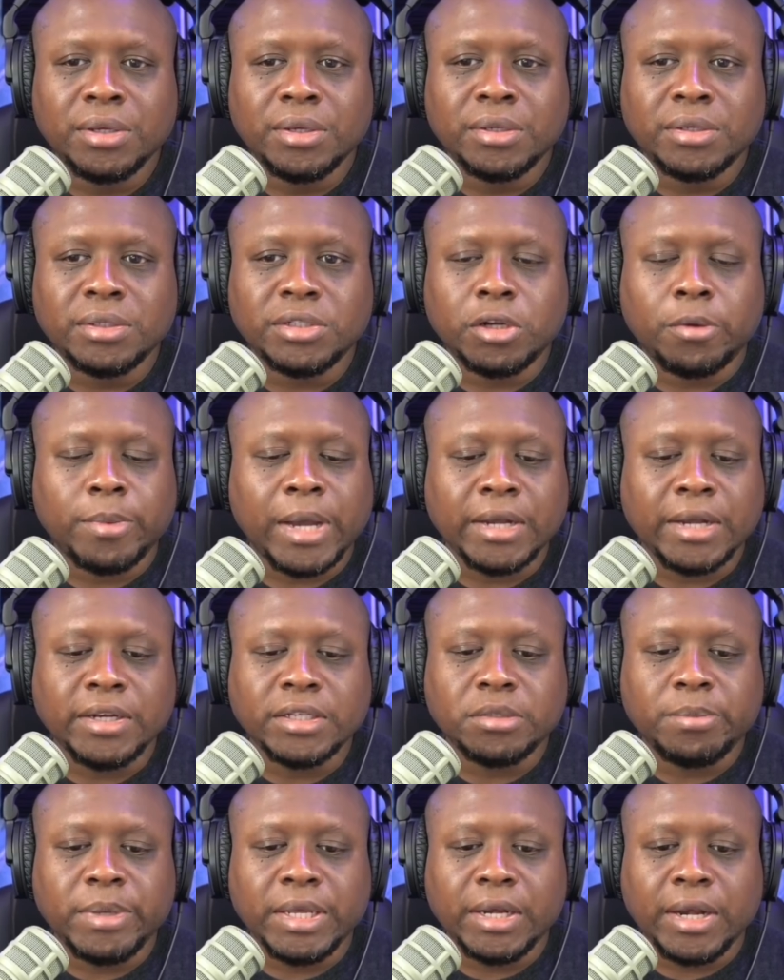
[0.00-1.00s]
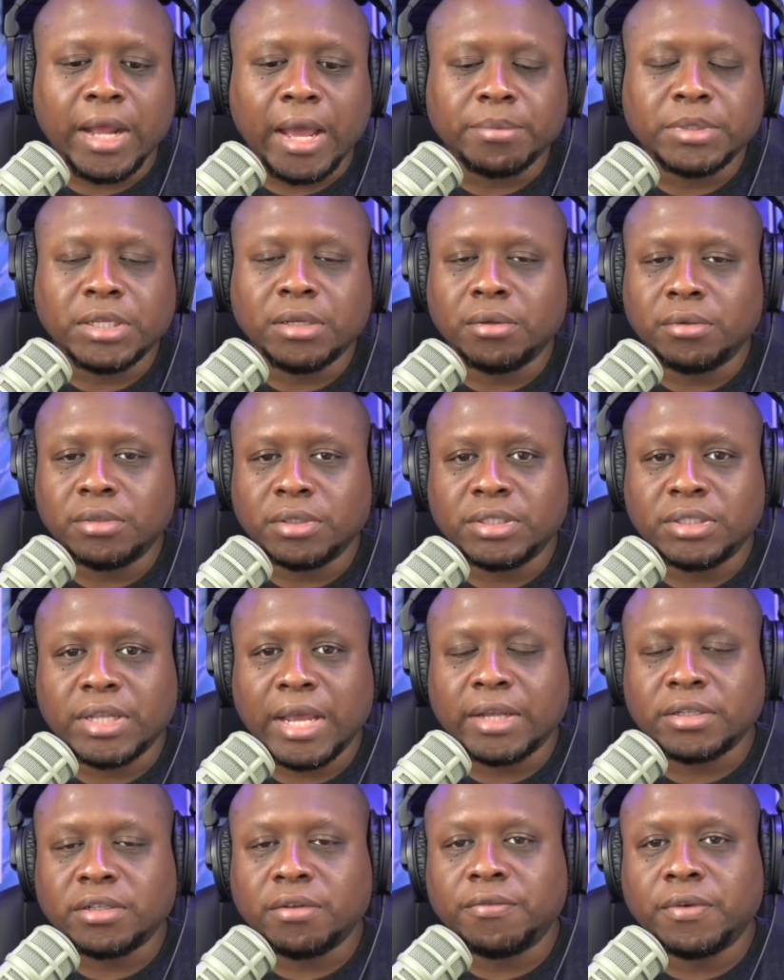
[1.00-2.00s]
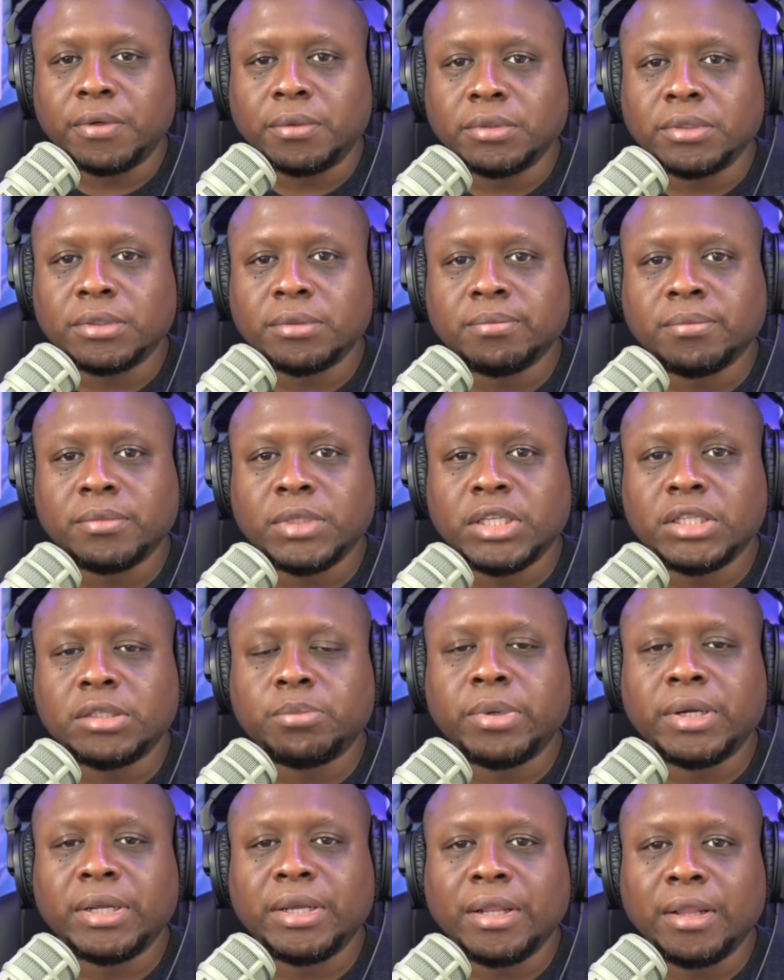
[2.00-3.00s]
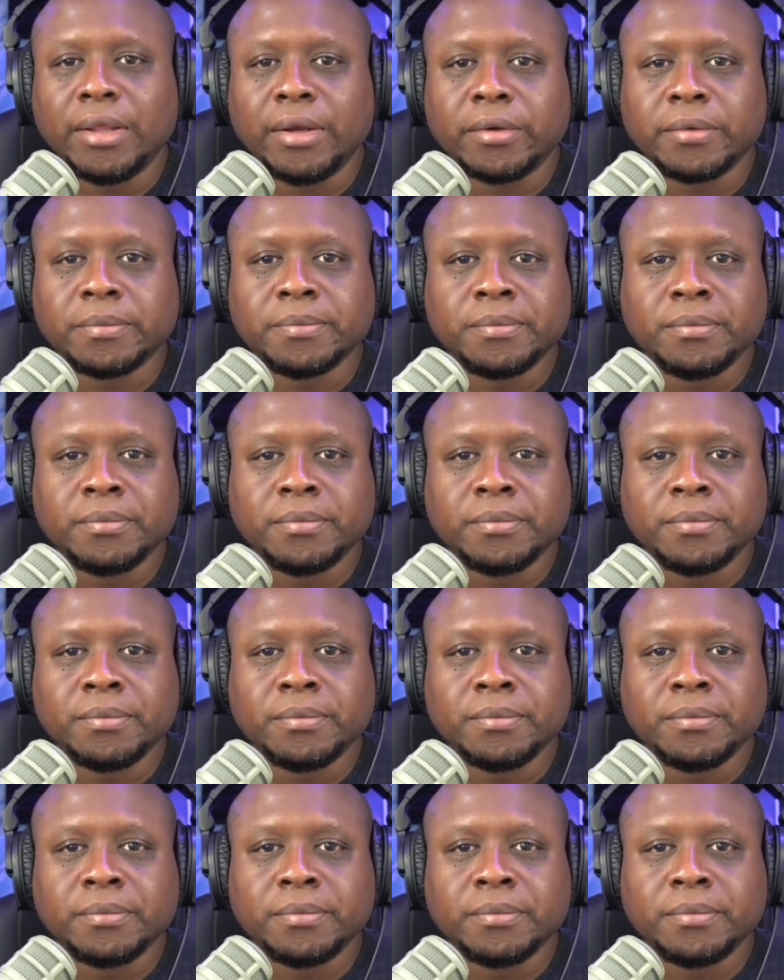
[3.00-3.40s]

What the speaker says: Joe Biden has been an absolute disaster, folks. It's pretty clear.